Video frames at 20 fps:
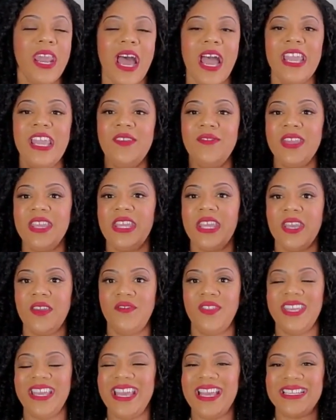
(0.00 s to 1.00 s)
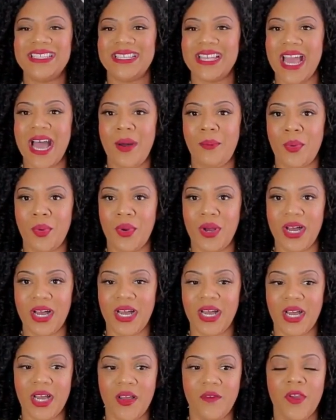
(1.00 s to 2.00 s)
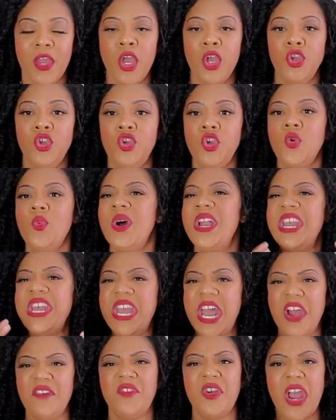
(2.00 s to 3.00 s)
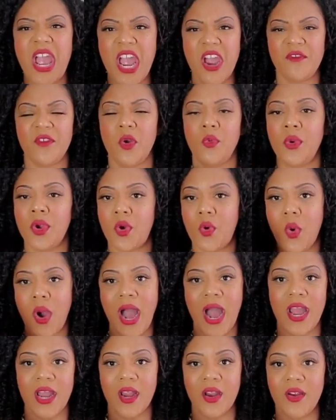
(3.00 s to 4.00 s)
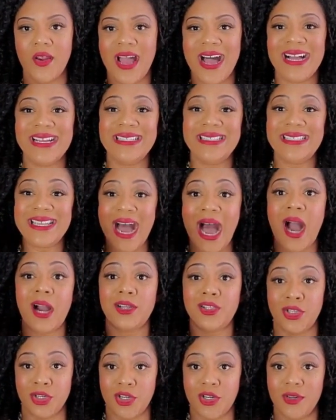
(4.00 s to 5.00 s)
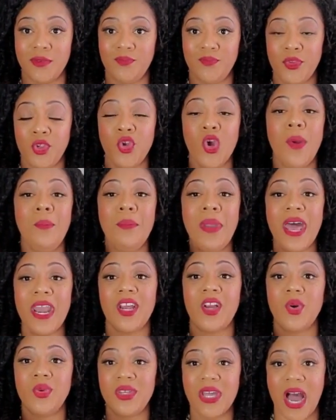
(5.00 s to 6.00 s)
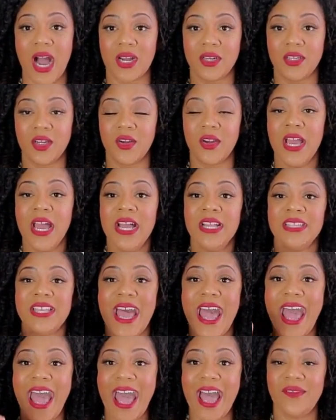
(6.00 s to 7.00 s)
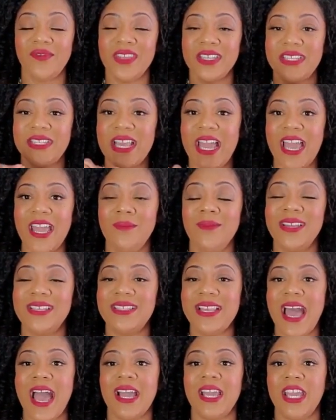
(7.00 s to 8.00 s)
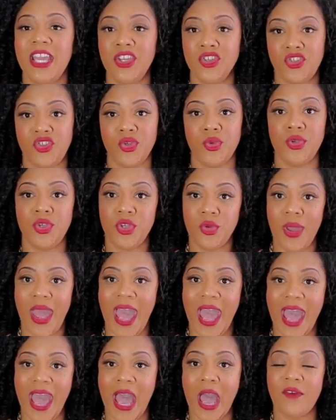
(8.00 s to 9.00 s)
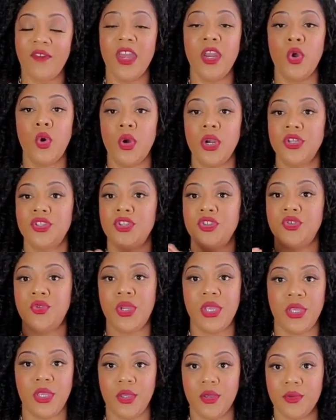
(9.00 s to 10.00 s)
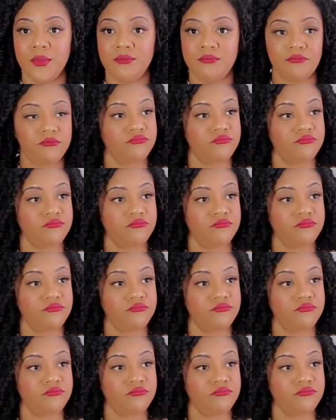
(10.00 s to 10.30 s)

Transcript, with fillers: And I even give the example of you would never ever require a doctor, your medical doctor, to have the same exact issue you have in order to treat you.